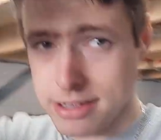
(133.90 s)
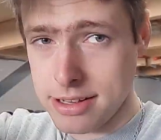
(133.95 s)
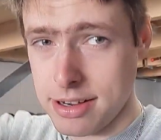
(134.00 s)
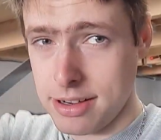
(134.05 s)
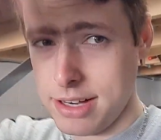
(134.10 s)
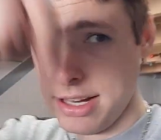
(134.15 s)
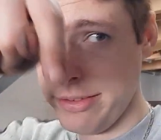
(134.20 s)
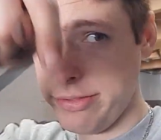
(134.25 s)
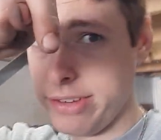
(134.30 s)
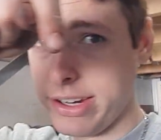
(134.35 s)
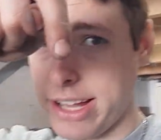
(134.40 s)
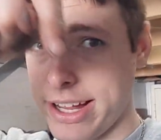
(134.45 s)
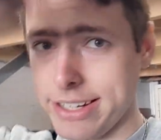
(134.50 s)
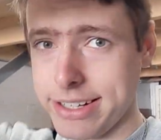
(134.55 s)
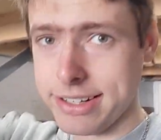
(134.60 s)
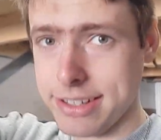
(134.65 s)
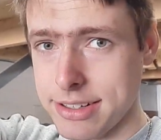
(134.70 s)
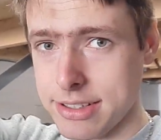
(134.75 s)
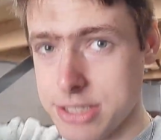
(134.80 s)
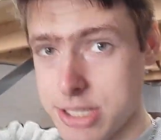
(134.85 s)
leave a
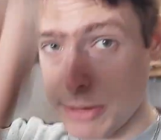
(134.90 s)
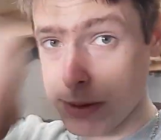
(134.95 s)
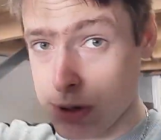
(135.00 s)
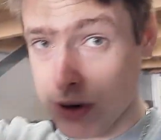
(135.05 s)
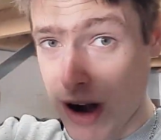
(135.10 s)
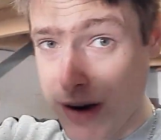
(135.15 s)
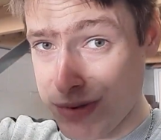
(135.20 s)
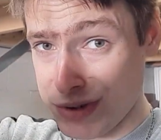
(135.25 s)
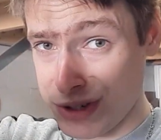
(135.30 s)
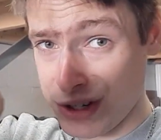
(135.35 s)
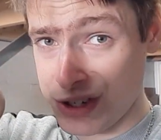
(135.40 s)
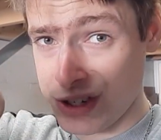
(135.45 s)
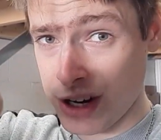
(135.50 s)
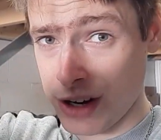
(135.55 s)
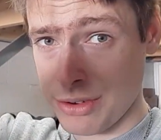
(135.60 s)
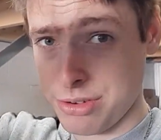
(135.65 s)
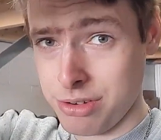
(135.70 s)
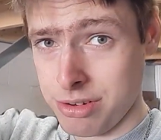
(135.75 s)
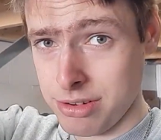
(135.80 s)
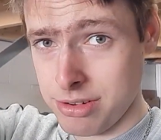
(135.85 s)
like, subscribe to this
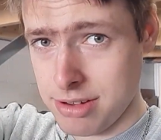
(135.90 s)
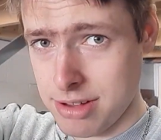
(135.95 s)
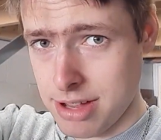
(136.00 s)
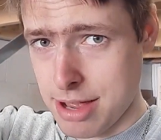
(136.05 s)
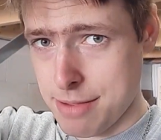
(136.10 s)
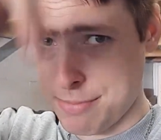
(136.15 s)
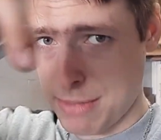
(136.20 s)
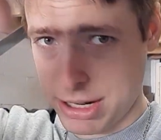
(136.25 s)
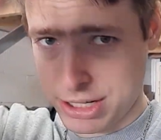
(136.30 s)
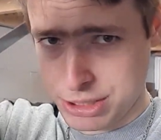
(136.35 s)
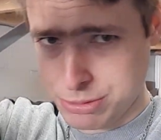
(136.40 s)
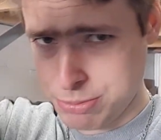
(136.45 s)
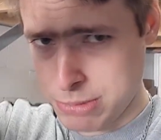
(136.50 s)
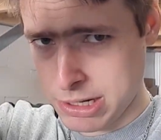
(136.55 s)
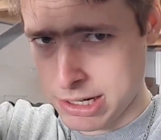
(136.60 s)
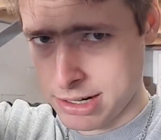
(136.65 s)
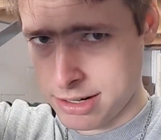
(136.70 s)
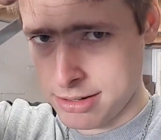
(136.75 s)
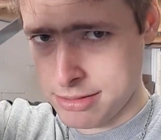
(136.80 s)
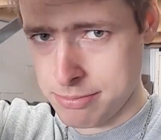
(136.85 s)
channel, and make us
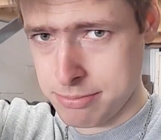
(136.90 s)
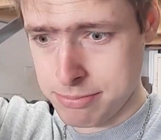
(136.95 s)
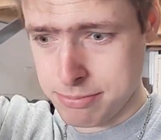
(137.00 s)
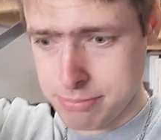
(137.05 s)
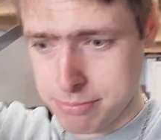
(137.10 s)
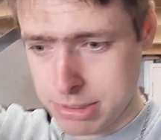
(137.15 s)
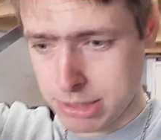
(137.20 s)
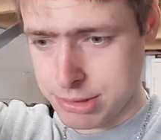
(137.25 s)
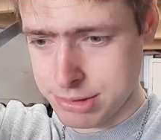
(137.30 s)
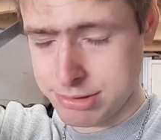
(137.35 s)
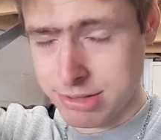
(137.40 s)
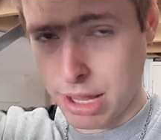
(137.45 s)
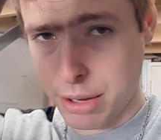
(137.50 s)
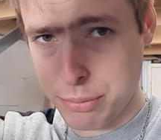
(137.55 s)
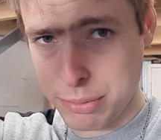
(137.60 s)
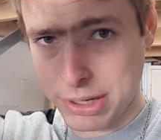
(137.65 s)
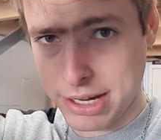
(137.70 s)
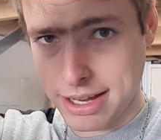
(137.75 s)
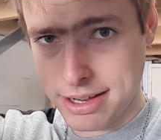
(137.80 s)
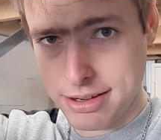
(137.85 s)
bigger, because then
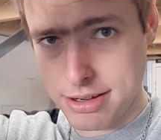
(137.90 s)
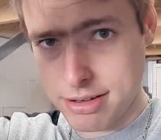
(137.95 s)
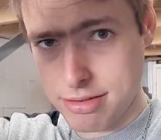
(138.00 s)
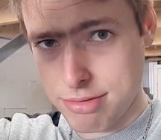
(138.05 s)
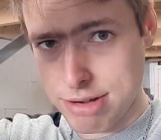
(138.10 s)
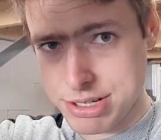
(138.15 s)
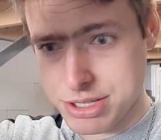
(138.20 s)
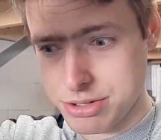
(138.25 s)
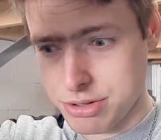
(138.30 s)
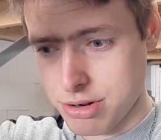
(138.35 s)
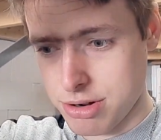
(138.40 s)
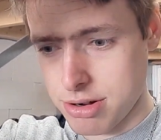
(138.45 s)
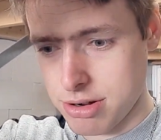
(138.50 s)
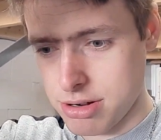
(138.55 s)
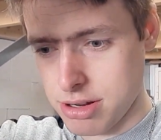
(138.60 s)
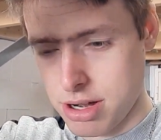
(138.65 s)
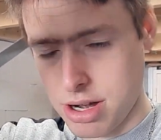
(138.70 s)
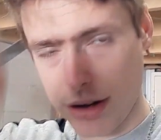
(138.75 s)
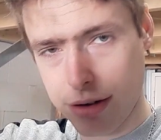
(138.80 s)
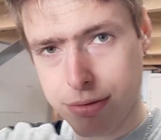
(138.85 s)
we can restore
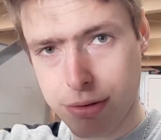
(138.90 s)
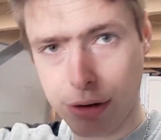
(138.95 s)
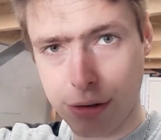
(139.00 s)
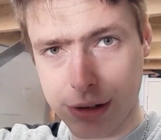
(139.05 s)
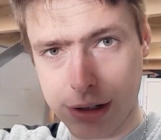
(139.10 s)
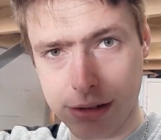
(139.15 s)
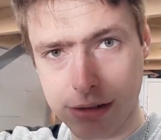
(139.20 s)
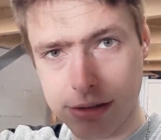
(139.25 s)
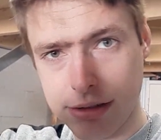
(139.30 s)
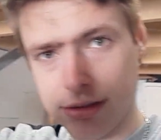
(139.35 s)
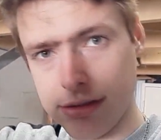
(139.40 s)
another Volvo.